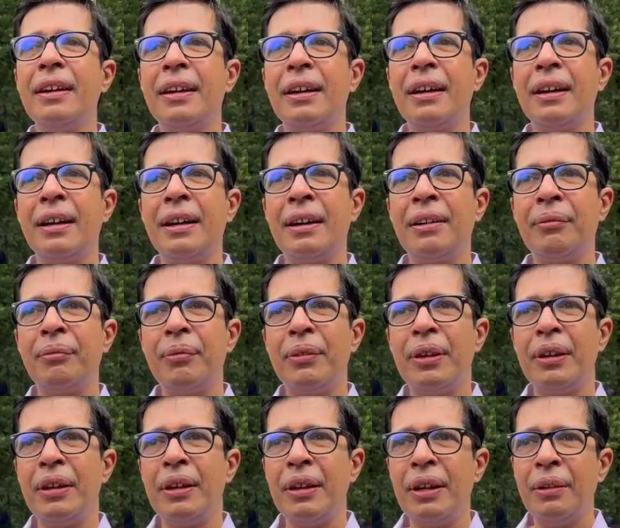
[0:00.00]
Uh,
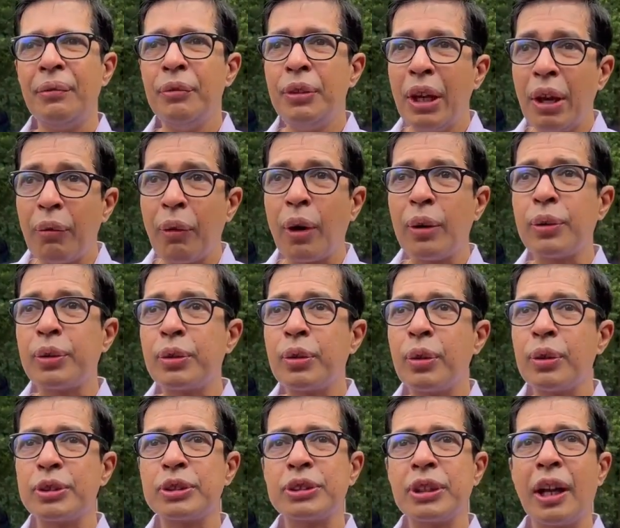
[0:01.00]
we have
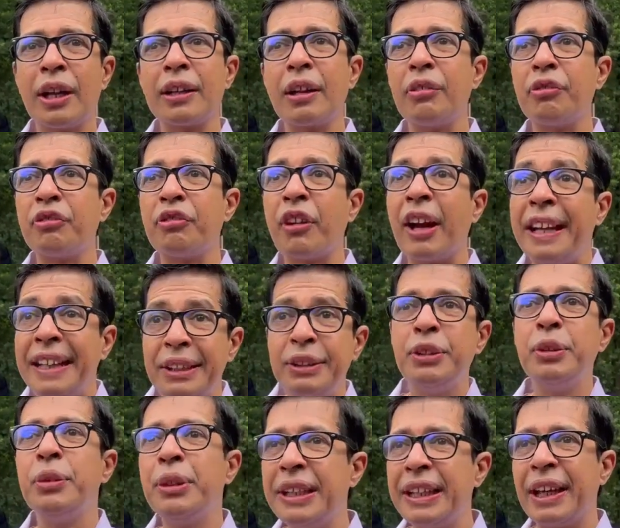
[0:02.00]
also started fine
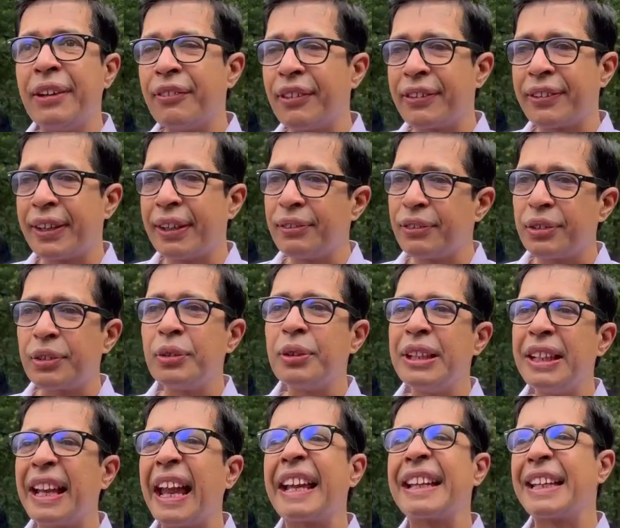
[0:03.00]
tuning ourselves to
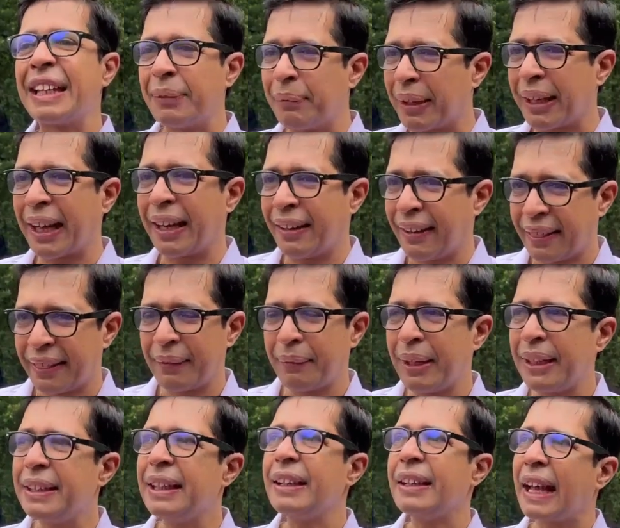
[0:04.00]
the ranking mechanism.
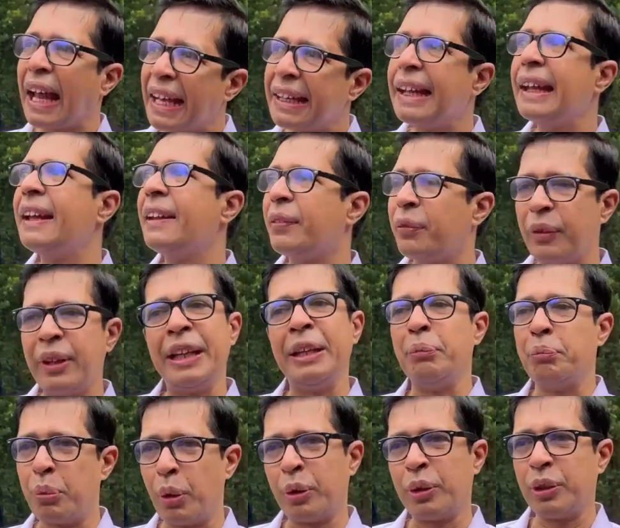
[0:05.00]
I think ranking is very
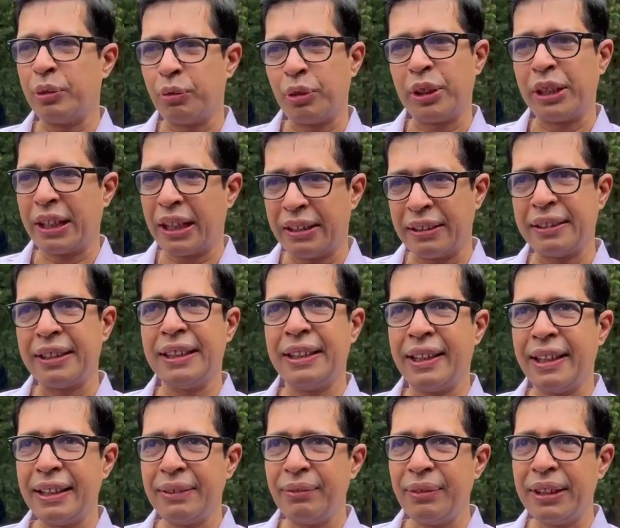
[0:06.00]
important for the country,
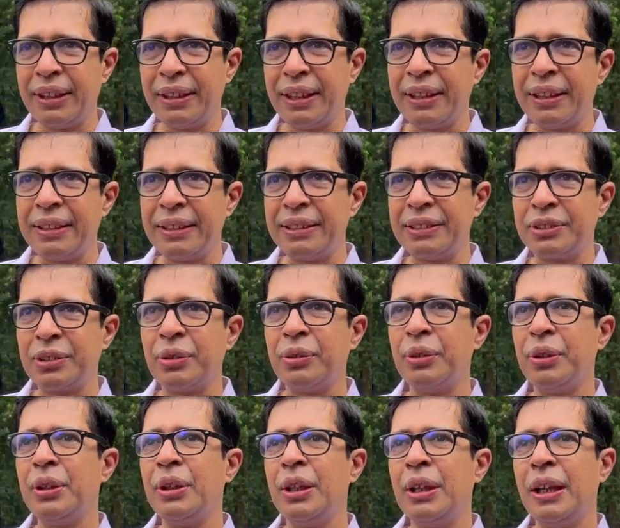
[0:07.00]
right? We, uh, so,
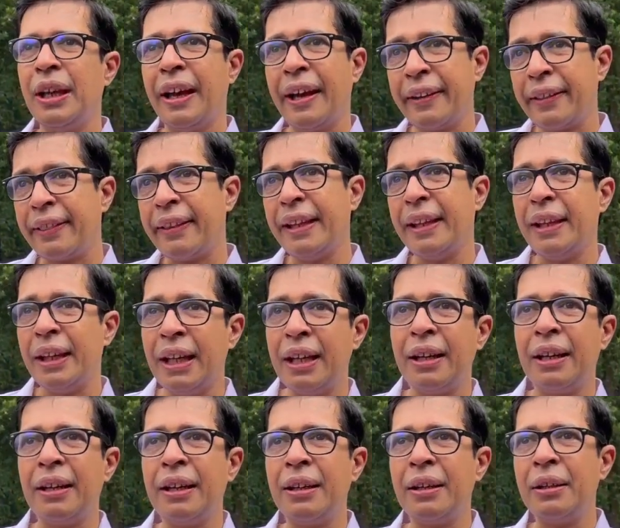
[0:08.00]
as the
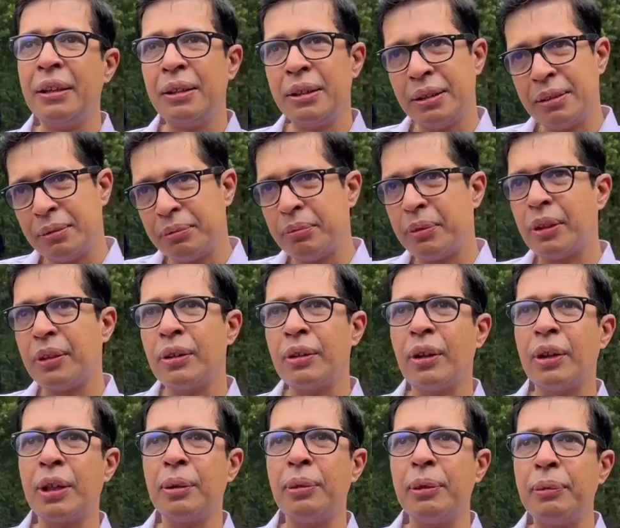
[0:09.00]
uh, uh,
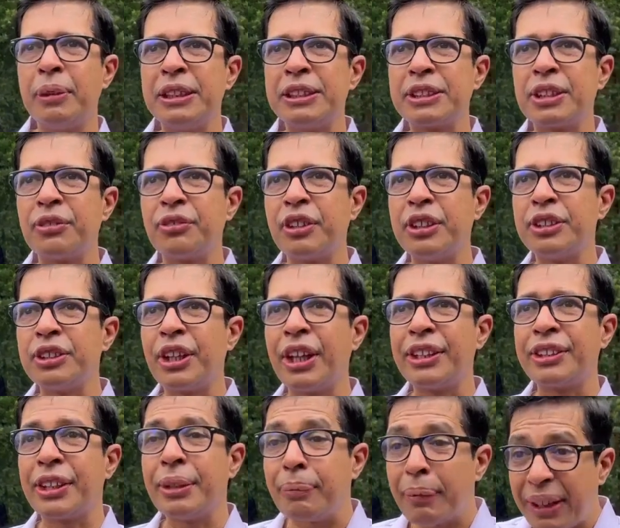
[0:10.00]
Honorable Minister of
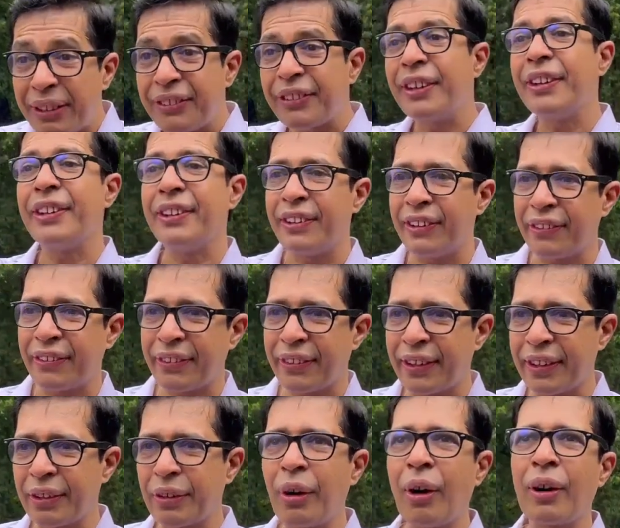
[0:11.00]
Education mentioned in his
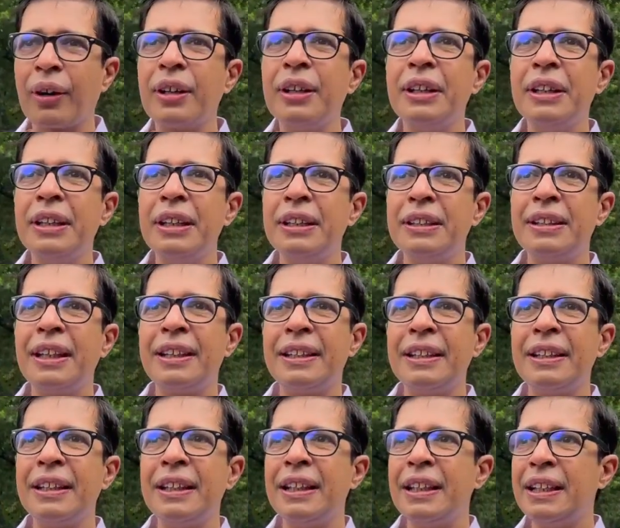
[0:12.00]
talk, that
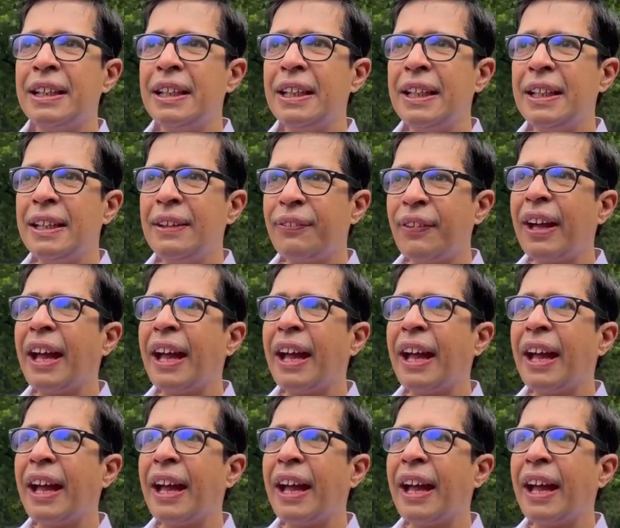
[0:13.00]
if